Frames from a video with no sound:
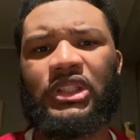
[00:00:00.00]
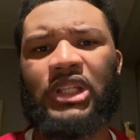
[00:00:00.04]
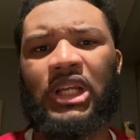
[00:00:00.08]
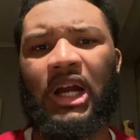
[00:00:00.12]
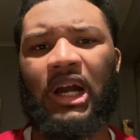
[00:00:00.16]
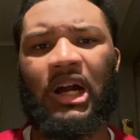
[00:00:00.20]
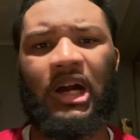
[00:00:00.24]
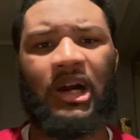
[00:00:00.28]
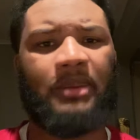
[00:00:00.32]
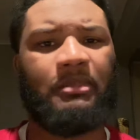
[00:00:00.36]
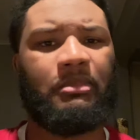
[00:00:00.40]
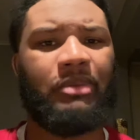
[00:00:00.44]

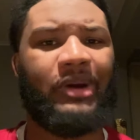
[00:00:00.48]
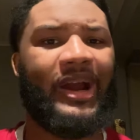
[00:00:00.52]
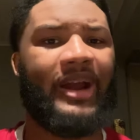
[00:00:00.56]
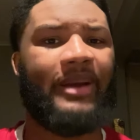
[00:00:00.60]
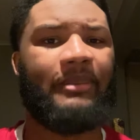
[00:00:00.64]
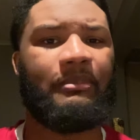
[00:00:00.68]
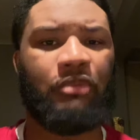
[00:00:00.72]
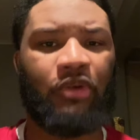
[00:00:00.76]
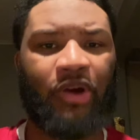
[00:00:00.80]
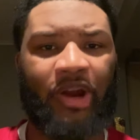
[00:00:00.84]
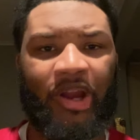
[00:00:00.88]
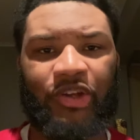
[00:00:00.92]

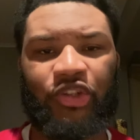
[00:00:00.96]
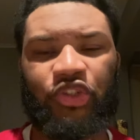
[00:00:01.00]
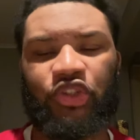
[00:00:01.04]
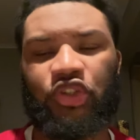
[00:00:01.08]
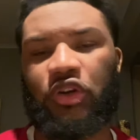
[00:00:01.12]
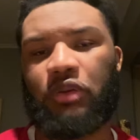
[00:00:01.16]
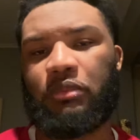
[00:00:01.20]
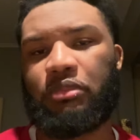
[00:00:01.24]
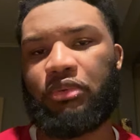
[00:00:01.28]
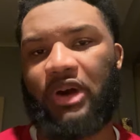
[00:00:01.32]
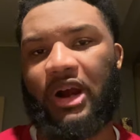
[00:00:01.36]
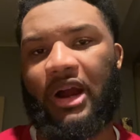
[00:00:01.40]
Brian Branch
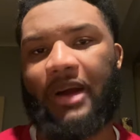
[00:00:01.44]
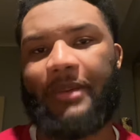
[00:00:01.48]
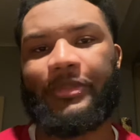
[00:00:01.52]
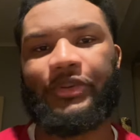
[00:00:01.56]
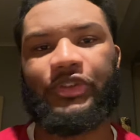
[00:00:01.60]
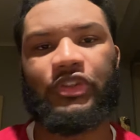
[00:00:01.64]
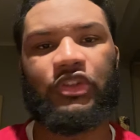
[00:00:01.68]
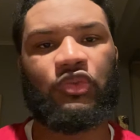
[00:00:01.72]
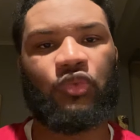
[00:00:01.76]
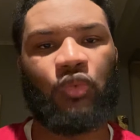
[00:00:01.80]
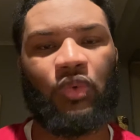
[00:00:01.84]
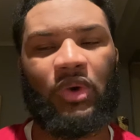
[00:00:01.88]
showed
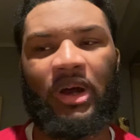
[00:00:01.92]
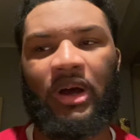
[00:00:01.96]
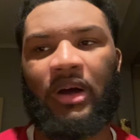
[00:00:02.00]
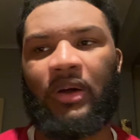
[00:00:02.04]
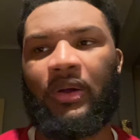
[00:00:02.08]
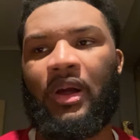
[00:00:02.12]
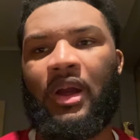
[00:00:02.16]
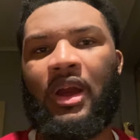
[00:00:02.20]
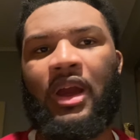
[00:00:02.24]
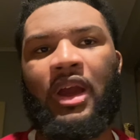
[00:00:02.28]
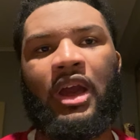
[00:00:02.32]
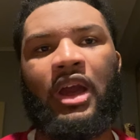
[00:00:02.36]
promise as
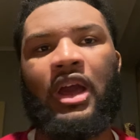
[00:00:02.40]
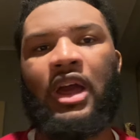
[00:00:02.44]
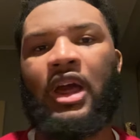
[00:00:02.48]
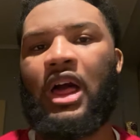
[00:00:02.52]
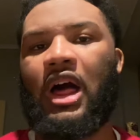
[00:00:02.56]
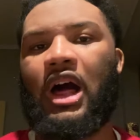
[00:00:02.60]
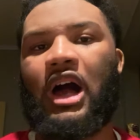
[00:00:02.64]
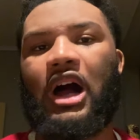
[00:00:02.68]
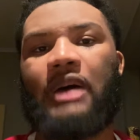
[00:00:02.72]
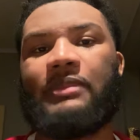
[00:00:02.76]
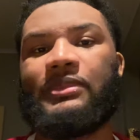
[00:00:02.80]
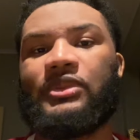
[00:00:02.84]
well.
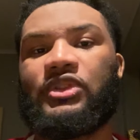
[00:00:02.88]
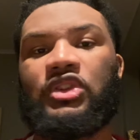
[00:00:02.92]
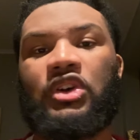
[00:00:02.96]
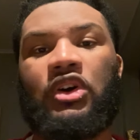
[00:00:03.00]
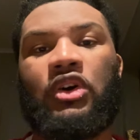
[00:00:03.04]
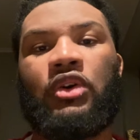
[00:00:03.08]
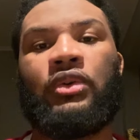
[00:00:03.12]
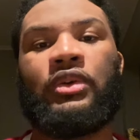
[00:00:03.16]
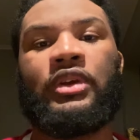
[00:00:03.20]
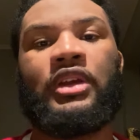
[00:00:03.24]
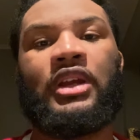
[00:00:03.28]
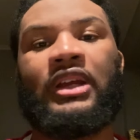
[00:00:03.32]

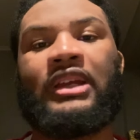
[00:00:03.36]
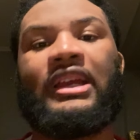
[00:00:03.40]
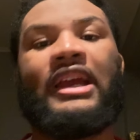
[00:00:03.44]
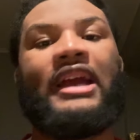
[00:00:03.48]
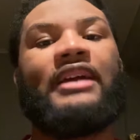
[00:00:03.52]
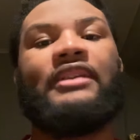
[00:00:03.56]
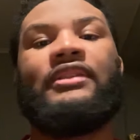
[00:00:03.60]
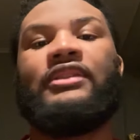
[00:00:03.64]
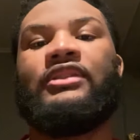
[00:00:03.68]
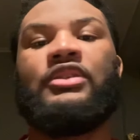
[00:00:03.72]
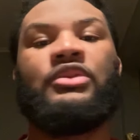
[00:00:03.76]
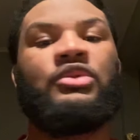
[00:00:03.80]
So,
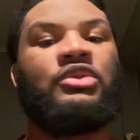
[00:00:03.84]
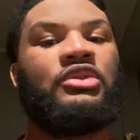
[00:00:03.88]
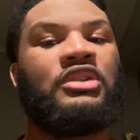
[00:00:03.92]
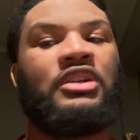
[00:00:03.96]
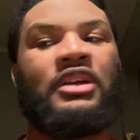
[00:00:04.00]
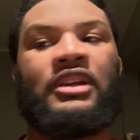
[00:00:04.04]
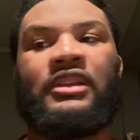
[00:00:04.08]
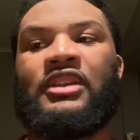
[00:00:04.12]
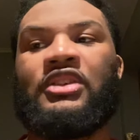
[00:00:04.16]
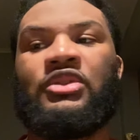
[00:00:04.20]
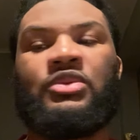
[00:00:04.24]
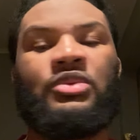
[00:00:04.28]
again, this
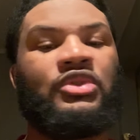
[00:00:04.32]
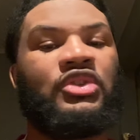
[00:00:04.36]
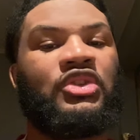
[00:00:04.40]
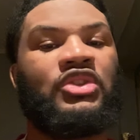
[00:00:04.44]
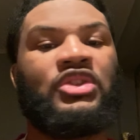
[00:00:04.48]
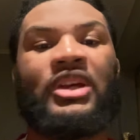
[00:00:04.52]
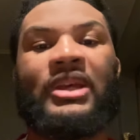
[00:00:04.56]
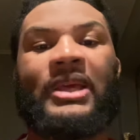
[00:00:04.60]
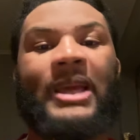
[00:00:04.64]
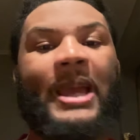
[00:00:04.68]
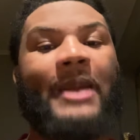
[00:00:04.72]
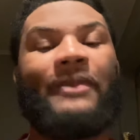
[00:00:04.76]
was just
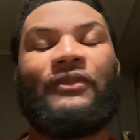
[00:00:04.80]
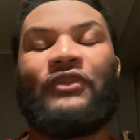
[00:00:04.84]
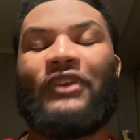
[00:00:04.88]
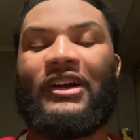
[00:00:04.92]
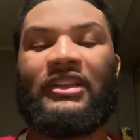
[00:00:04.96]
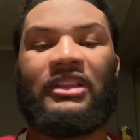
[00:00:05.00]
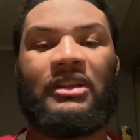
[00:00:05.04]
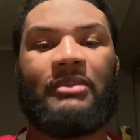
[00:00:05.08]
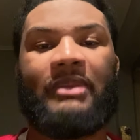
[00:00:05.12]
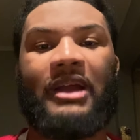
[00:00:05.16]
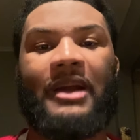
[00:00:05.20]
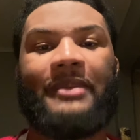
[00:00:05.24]
a game for
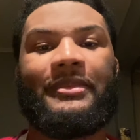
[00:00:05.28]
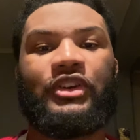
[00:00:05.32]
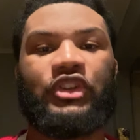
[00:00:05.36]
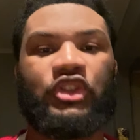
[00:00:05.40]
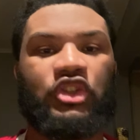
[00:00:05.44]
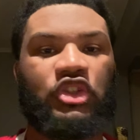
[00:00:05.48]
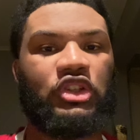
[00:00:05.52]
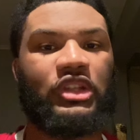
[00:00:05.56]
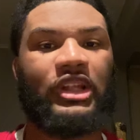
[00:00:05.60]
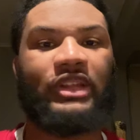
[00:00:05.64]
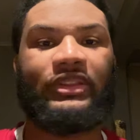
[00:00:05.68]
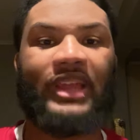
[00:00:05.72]
Alabama to
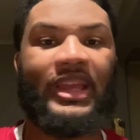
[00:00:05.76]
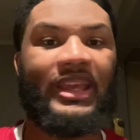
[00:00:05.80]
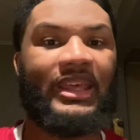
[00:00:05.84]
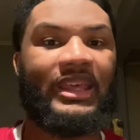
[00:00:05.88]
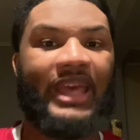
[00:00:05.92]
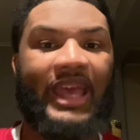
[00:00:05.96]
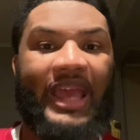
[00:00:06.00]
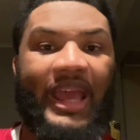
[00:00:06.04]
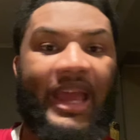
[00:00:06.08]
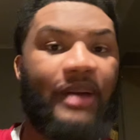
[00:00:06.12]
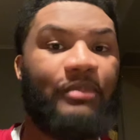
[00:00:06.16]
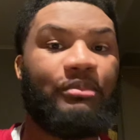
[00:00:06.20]
show that they
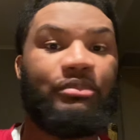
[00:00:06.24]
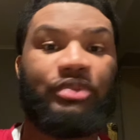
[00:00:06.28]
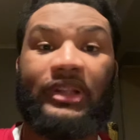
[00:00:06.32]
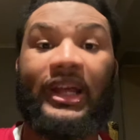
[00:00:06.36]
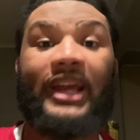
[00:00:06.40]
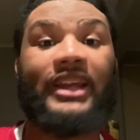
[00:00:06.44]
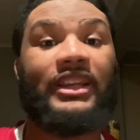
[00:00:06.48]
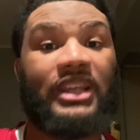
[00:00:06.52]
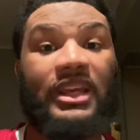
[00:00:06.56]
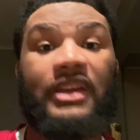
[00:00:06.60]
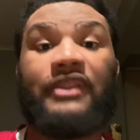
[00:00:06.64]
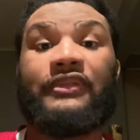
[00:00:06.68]
can
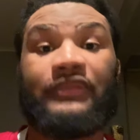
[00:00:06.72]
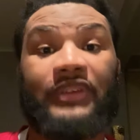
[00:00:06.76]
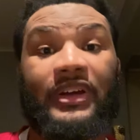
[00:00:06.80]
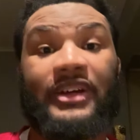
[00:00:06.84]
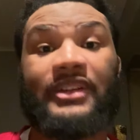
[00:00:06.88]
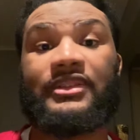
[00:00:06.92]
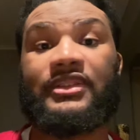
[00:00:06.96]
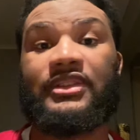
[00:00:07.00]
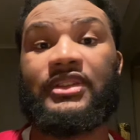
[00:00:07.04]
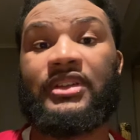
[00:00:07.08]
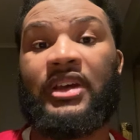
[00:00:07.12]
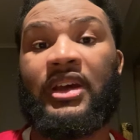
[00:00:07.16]
play
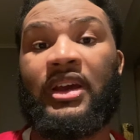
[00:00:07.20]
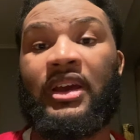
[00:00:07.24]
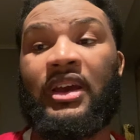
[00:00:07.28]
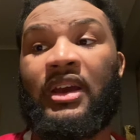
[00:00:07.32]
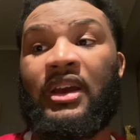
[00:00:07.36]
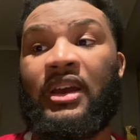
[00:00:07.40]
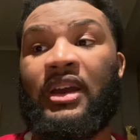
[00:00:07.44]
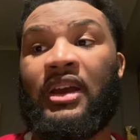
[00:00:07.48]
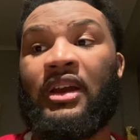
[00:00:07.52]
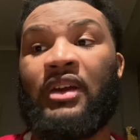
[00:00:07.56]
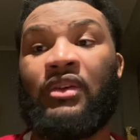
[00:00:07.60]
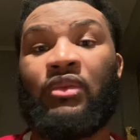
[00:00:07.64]
defense,
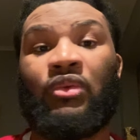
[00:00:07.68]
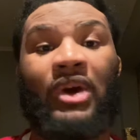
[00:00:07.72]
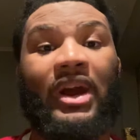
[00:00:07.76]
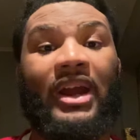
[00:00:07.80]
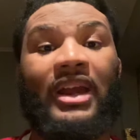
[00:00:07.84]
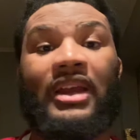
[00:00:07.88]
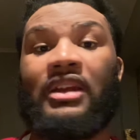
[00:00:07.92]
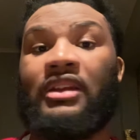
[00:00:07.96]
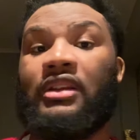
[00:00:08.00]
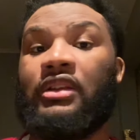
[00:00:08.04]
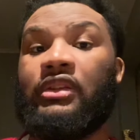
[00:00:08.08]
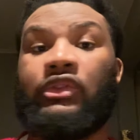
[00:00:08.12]

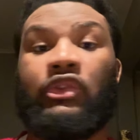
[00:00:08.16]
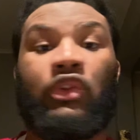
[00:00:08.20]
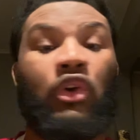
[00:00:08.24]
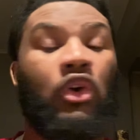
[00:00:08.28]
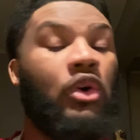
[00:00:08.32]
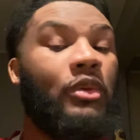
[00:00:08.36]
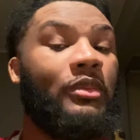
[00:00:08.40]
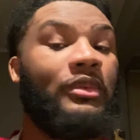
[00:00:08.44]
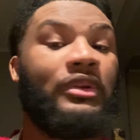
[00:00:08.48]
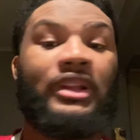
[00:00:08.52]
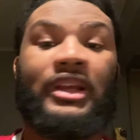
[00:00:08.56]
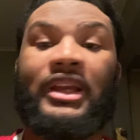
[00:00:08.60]
right?
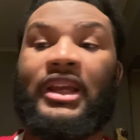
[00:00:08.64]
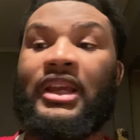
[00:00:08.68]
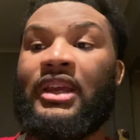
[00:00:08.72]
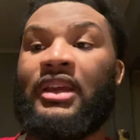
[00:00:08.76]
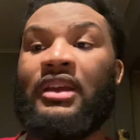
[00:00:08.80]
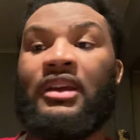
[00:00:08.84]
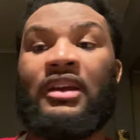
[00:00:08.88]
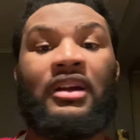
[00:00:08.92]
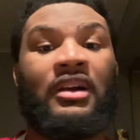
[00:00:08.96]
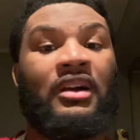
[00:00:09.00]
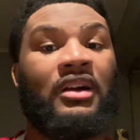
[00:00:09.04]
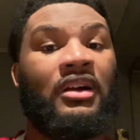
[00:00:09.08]

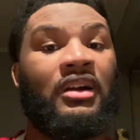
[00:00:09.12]
Normally,